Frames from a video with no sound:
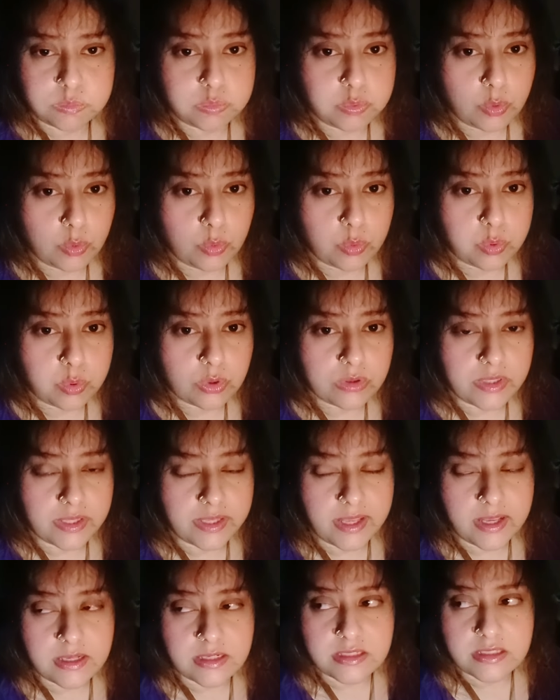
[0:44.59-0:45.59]
Ooh, you
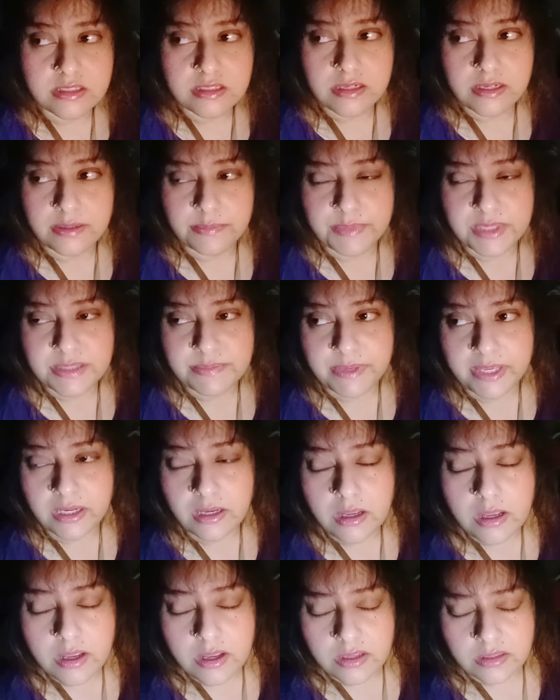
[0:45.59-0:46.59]
can't let me speak.
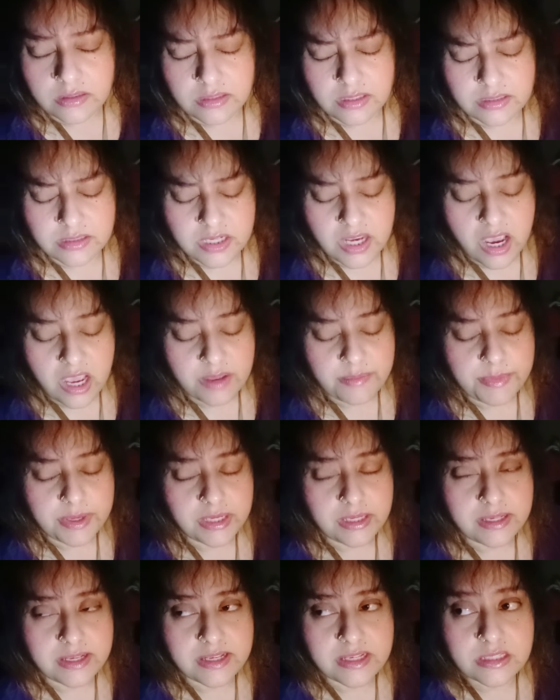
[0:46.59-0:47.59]
The timing
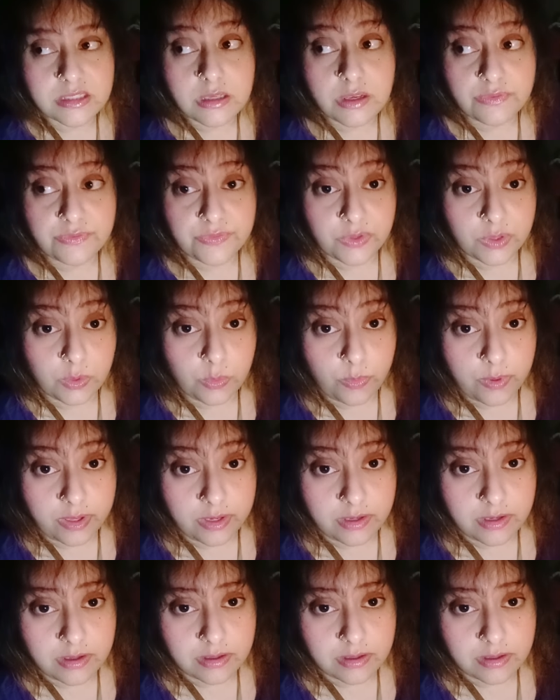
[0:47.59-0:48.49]
is fluid.